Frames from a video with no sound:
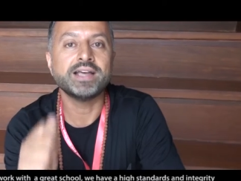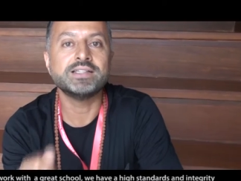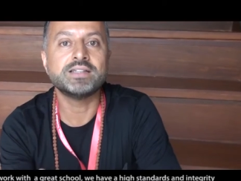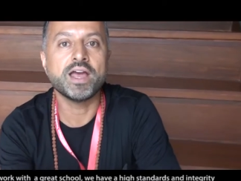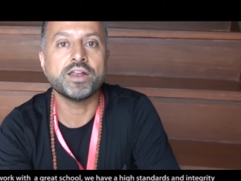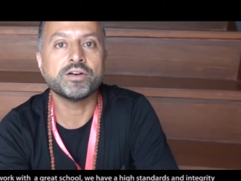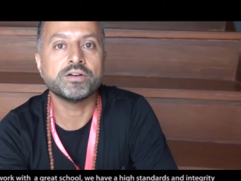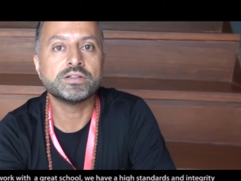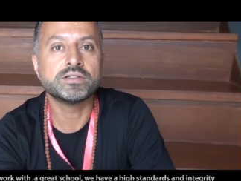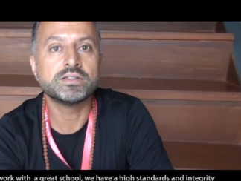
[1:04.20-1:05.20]

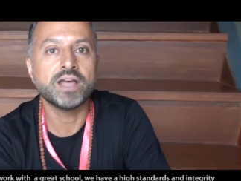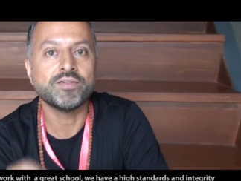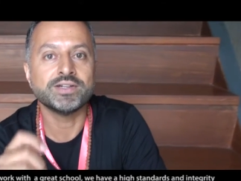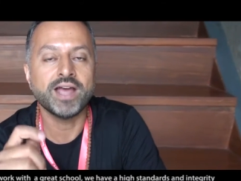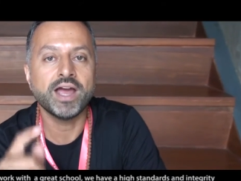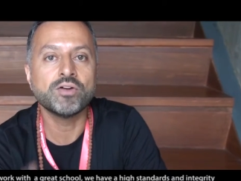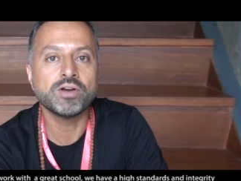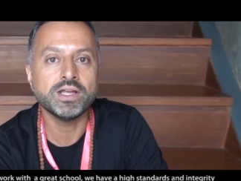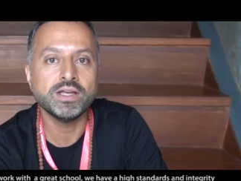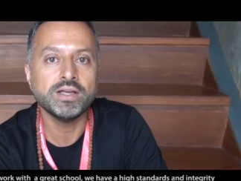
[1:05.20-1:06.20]
standards, you have integrity,